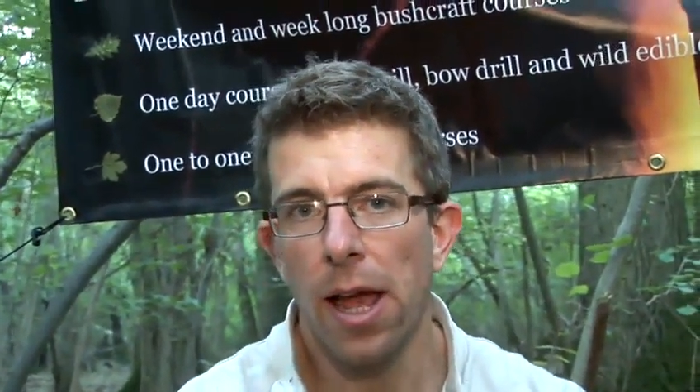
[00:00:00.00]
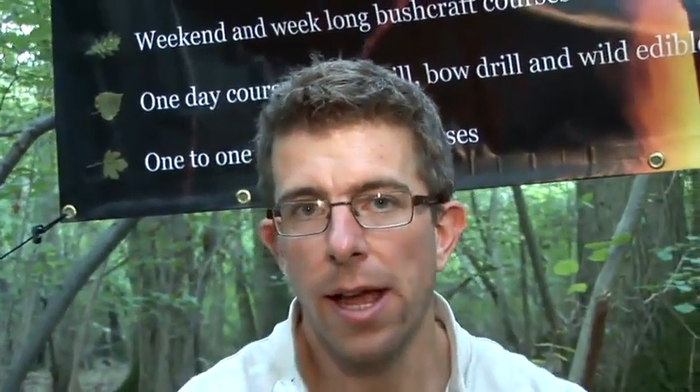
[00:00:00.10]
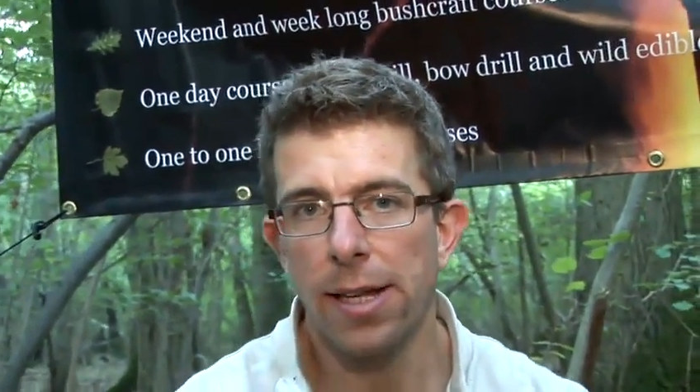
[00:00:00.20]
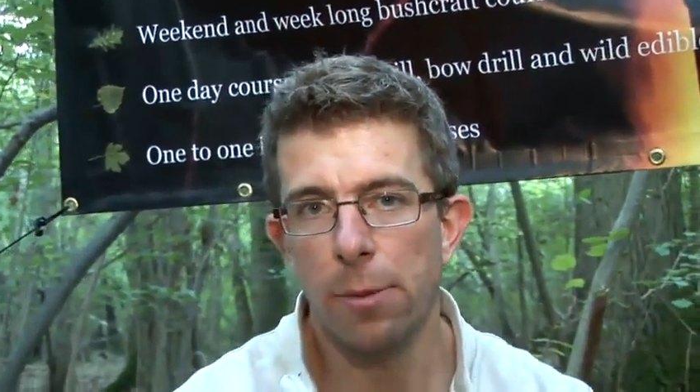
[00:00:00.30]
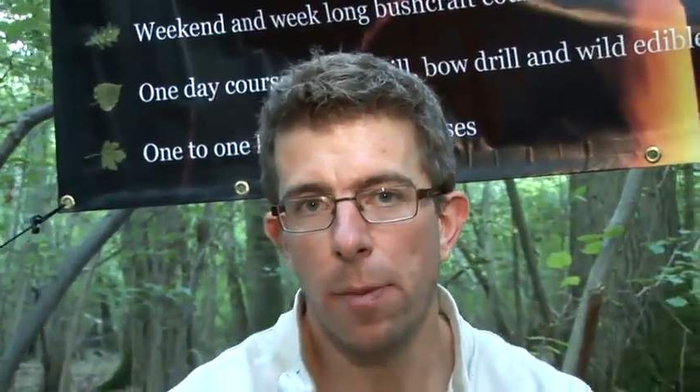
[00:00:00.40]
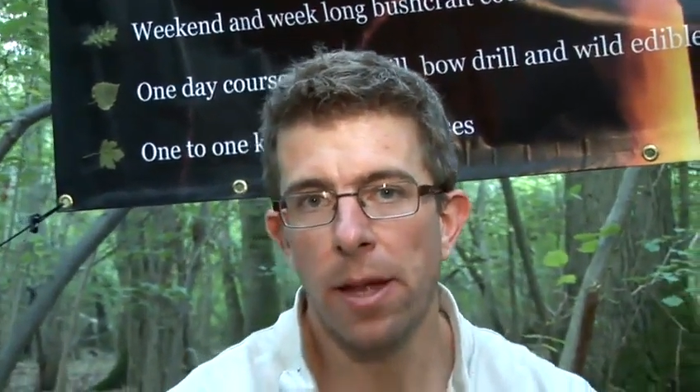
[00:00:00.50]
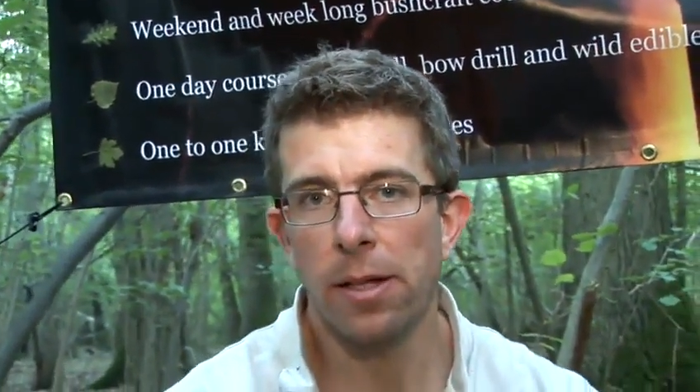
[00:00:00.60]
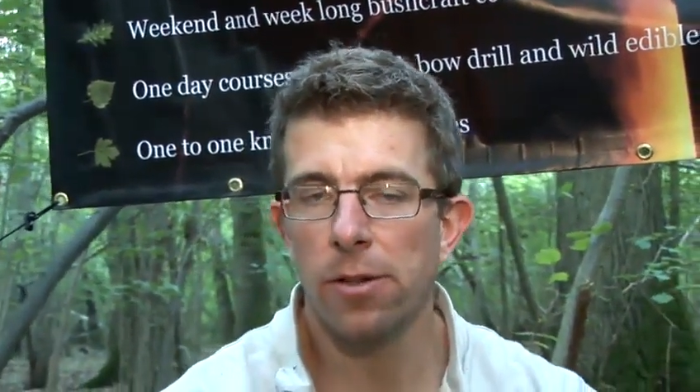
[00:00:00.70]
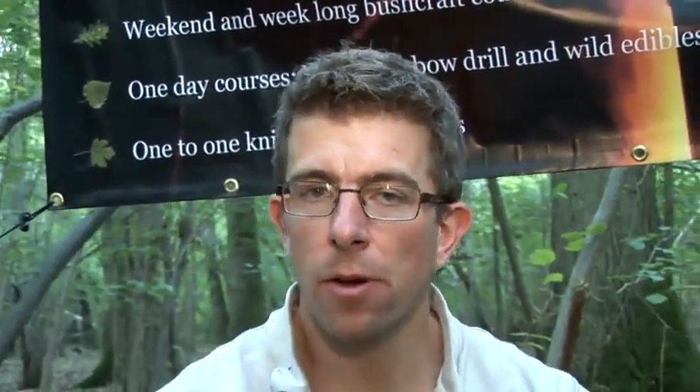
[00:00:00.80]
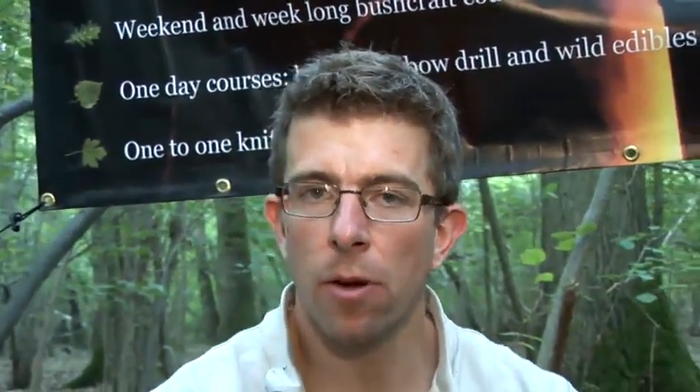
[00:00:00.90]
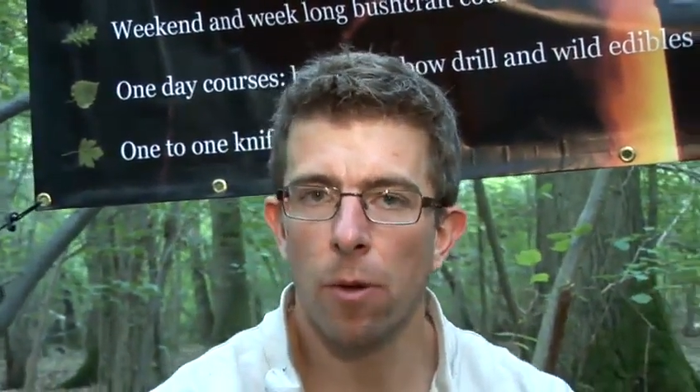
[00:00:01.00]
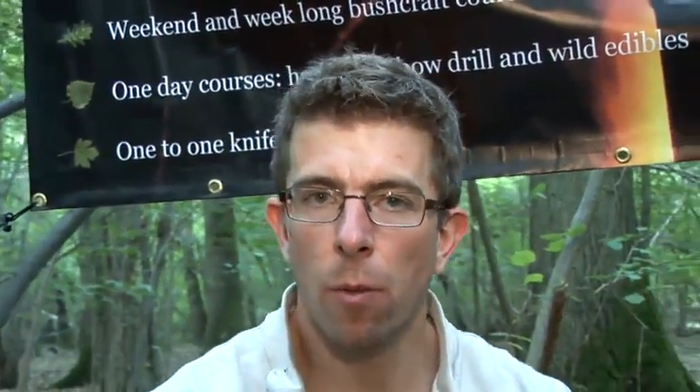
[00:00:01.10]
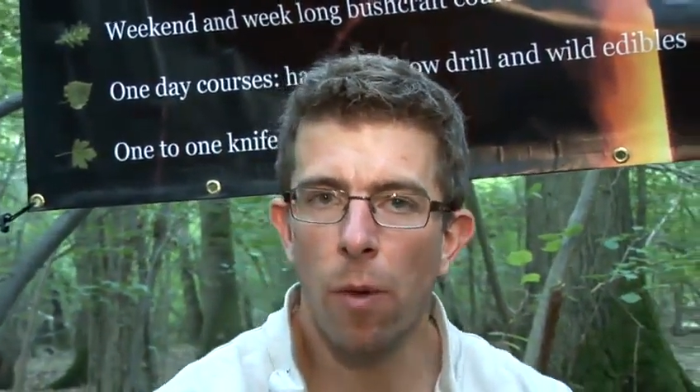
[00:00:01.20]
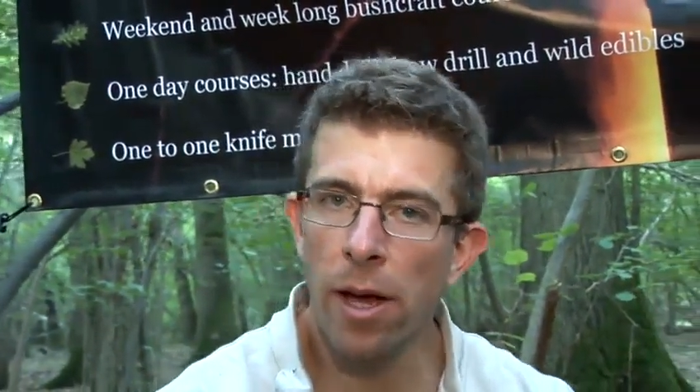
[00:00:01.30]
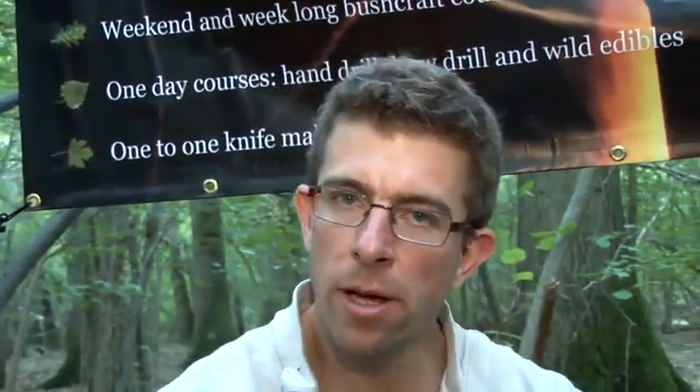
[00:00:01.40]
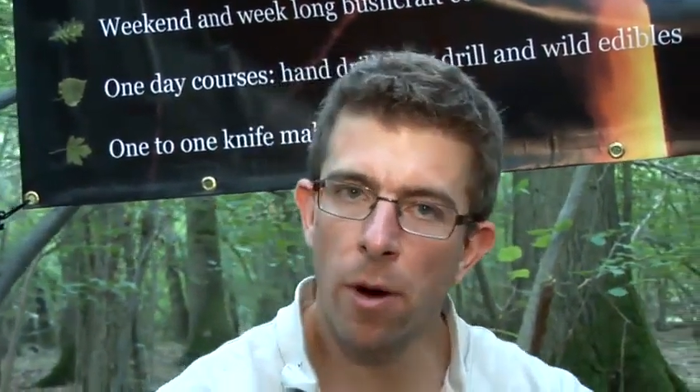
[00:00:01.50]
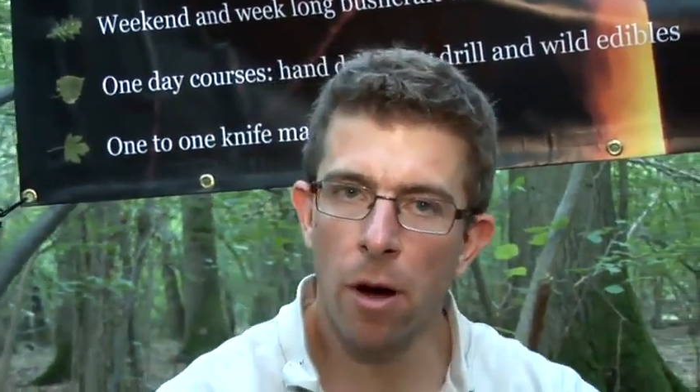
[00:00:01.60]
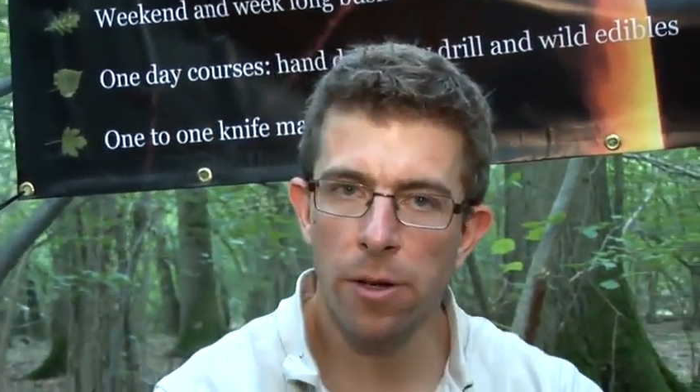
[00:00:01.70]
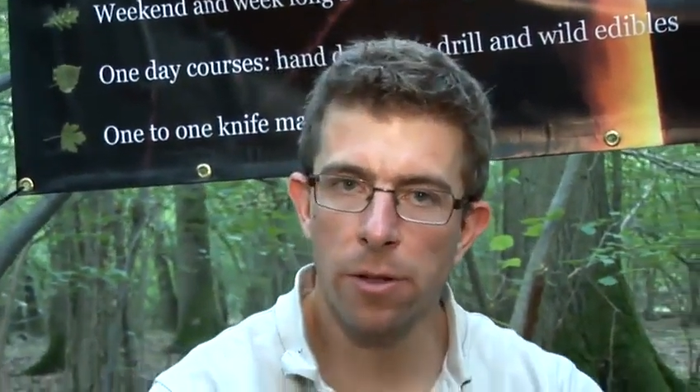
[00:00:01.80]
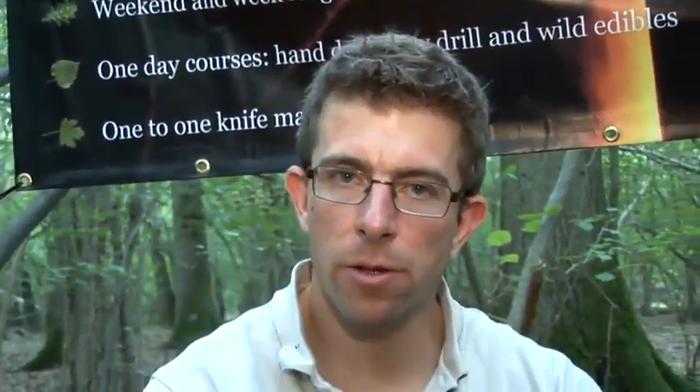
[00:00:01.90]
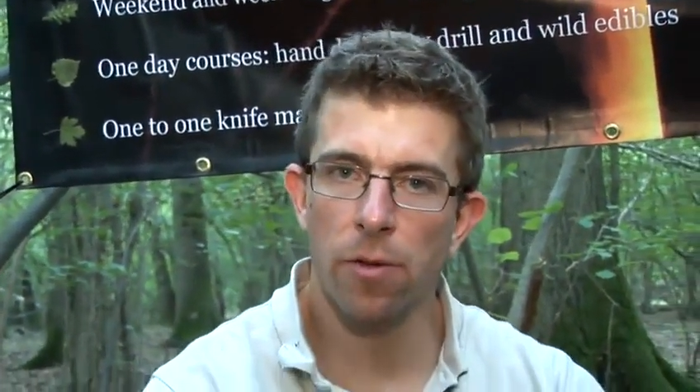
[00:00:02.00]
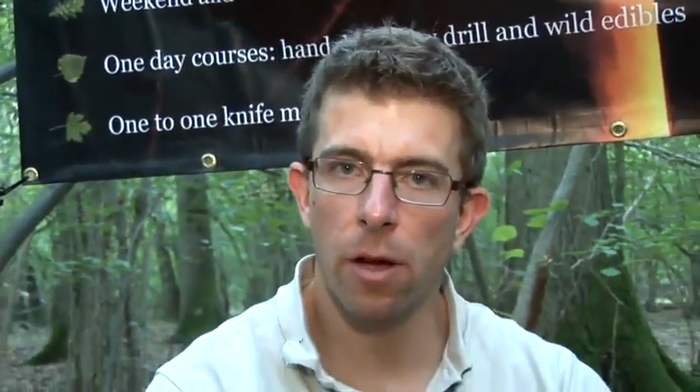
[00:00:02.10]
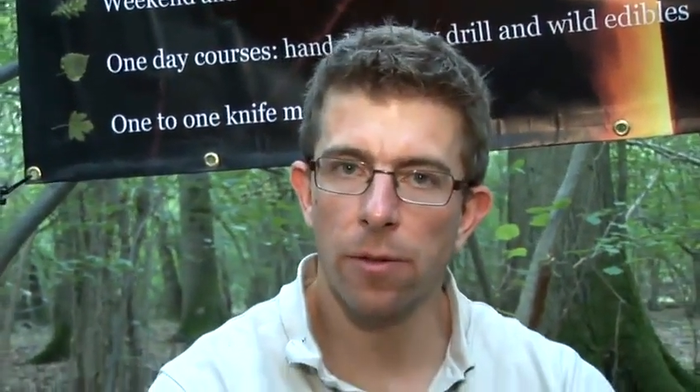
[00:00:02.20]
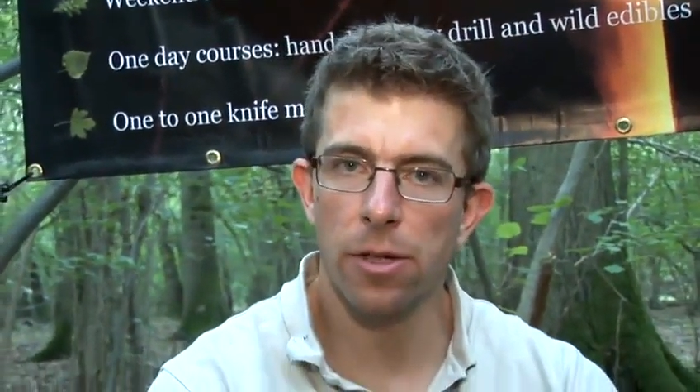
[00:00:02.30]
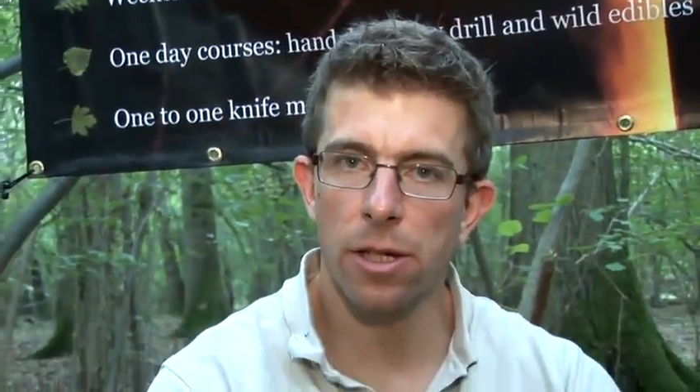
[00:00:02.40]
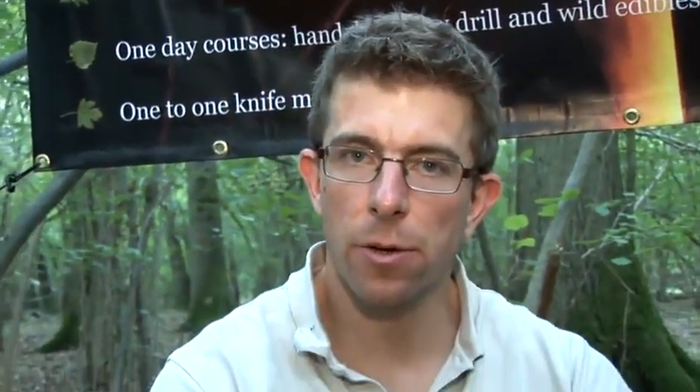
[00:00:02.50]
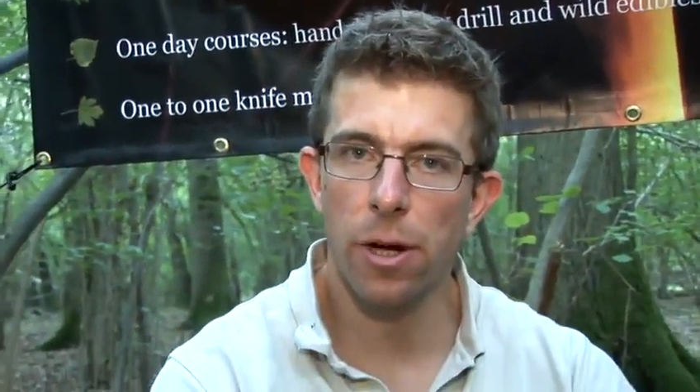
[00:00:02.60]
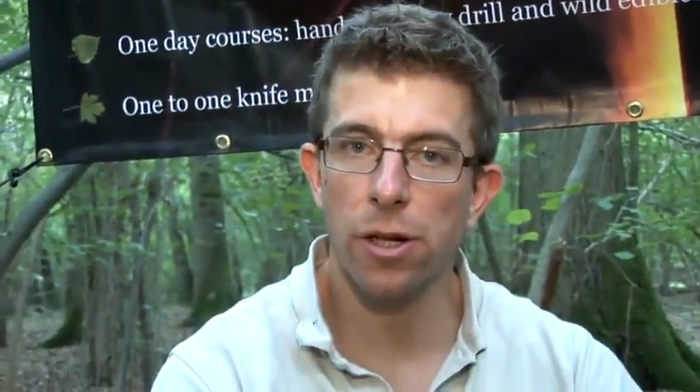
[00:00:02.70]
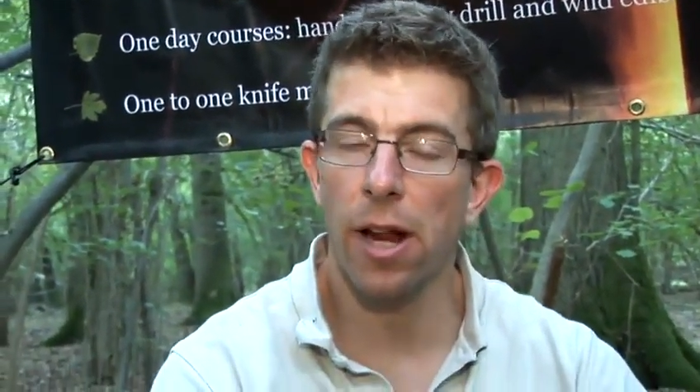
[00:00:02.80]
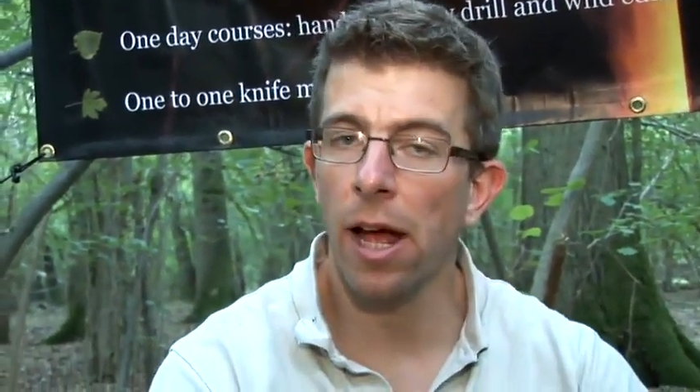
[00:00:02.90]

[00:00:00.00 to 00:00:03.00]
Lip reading: It depends on where you are in your survival situation